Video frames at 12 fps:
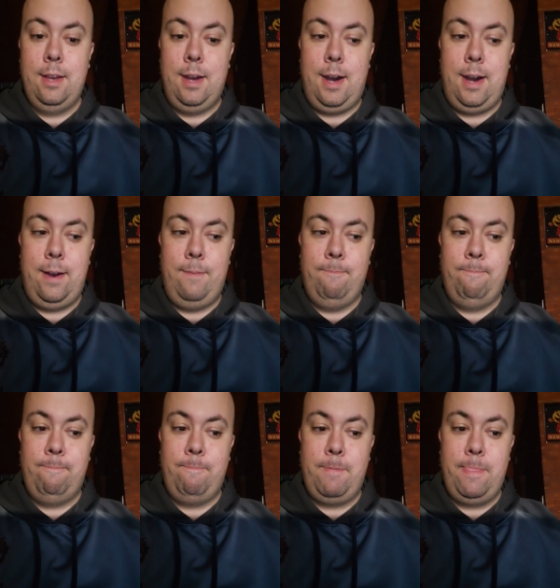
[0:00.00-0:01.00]

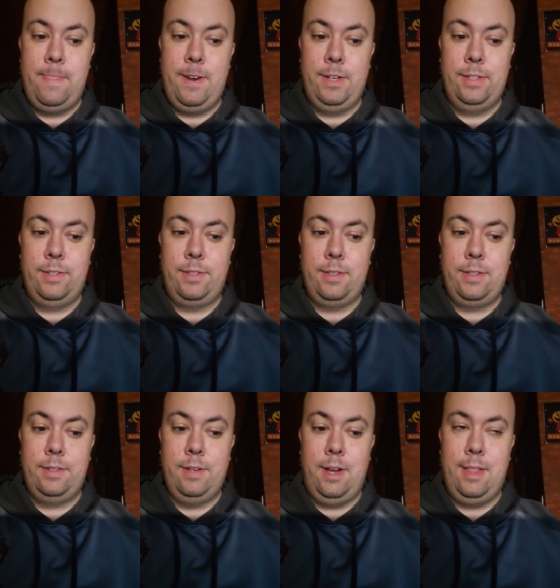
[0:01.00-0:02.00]
There's
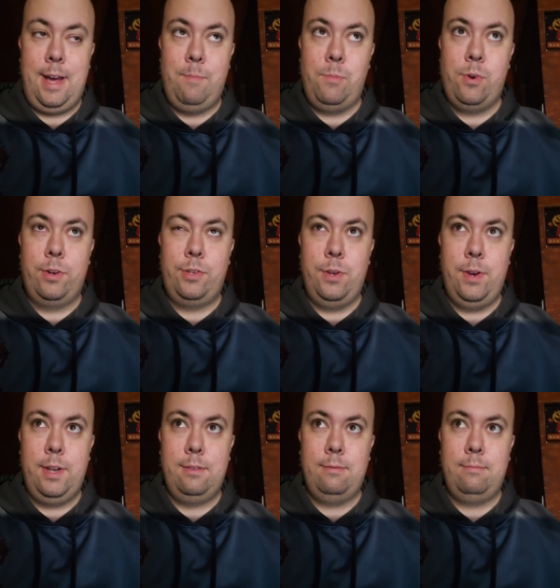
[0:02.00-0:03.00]
a lot more to
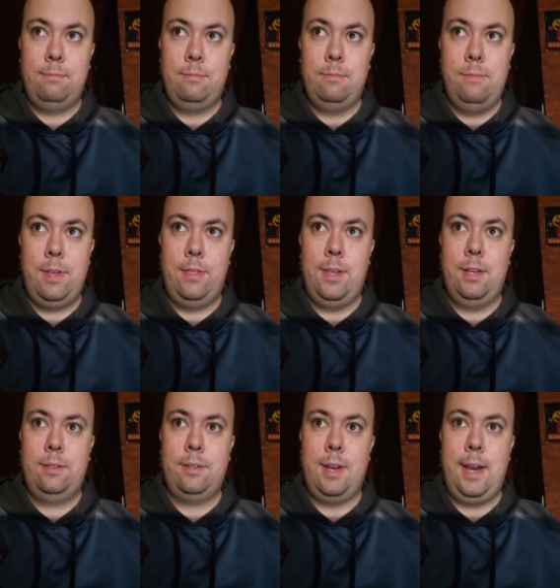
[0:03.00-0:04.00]
it than
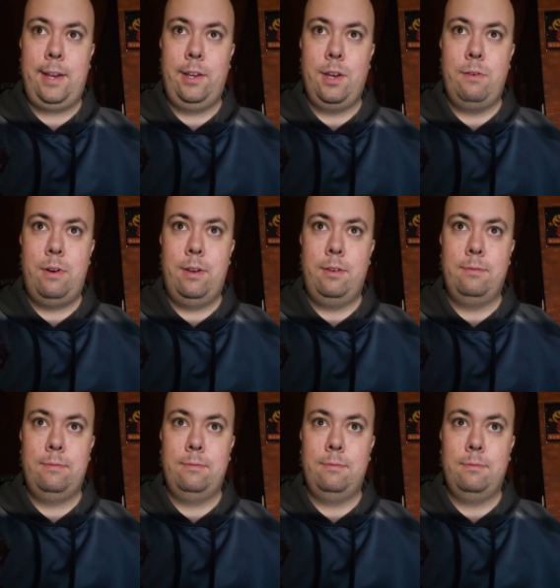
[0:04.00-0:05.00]
this. I could go on
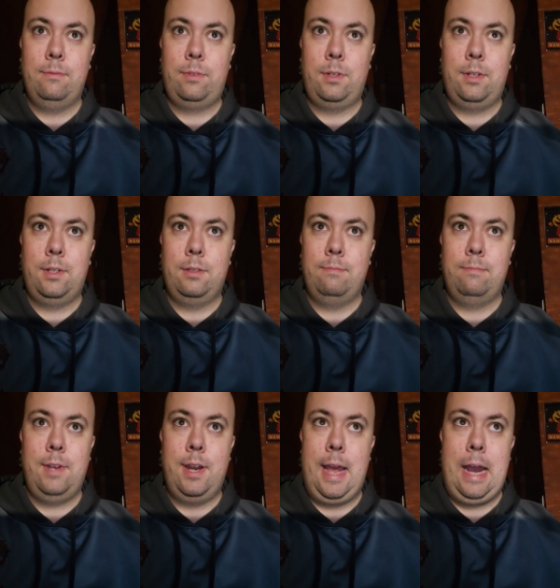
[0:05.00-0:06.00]
for
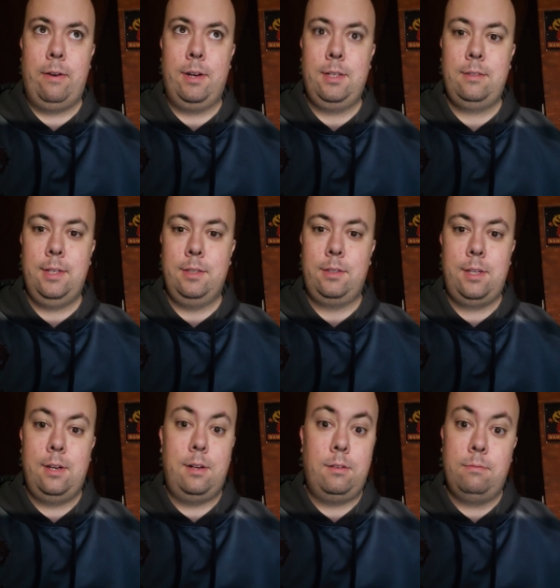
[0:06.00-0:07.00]
an hour and
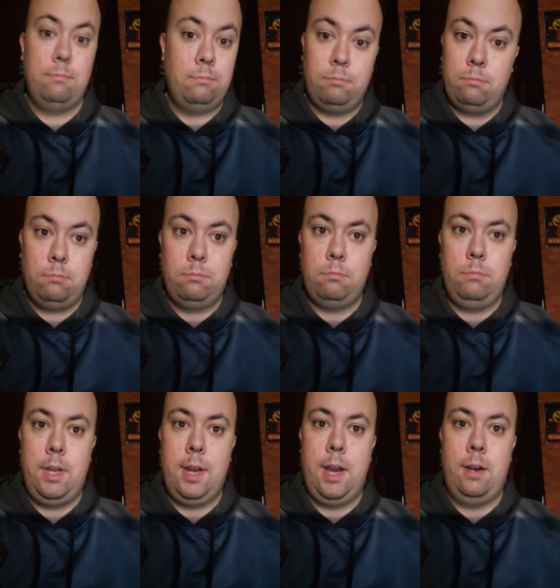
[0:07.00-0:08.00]
still,
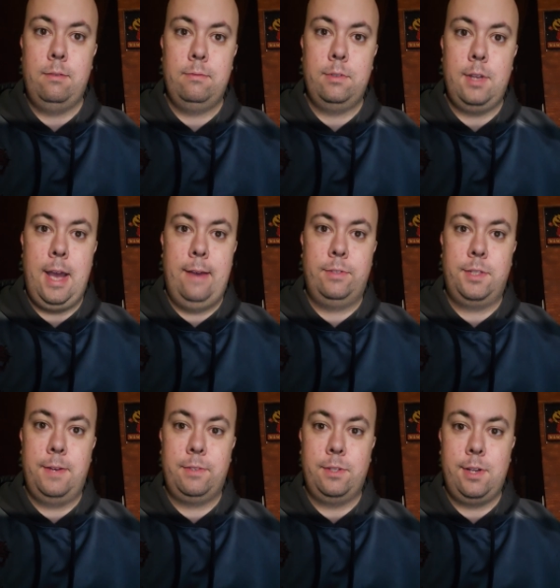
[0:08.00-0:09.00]
have
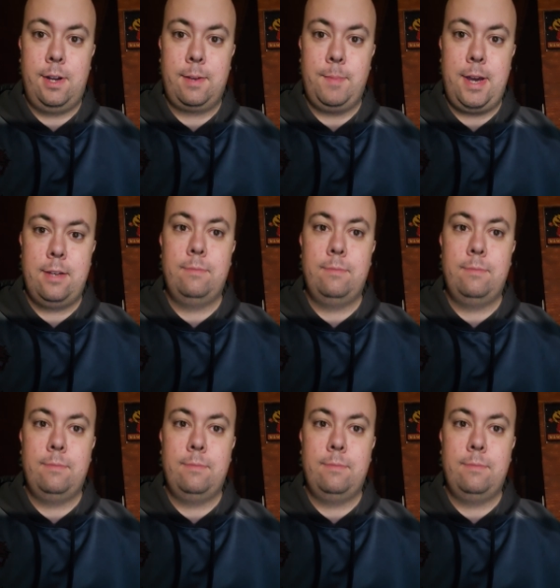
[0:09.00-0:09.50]
stuff to talk about.